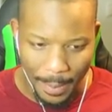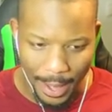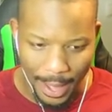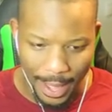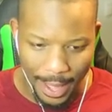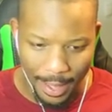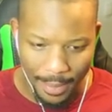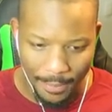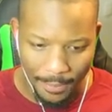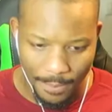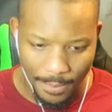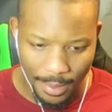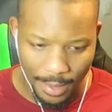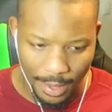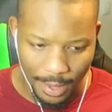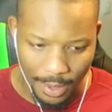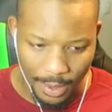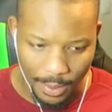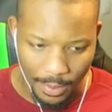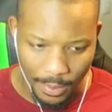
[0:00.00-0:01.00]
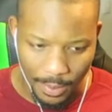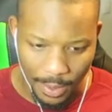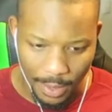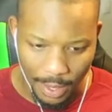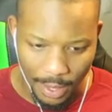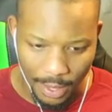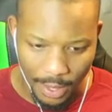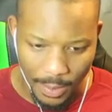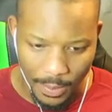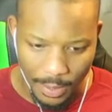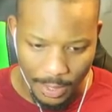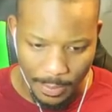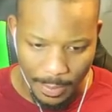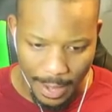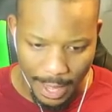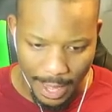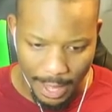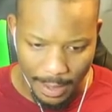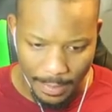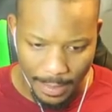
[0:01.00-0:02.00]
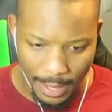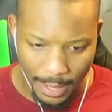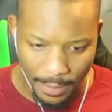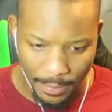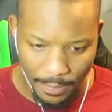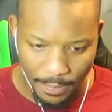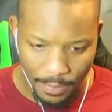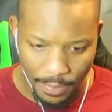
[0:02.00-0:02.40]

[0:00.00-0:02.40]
but Oh, what? No one's behind me?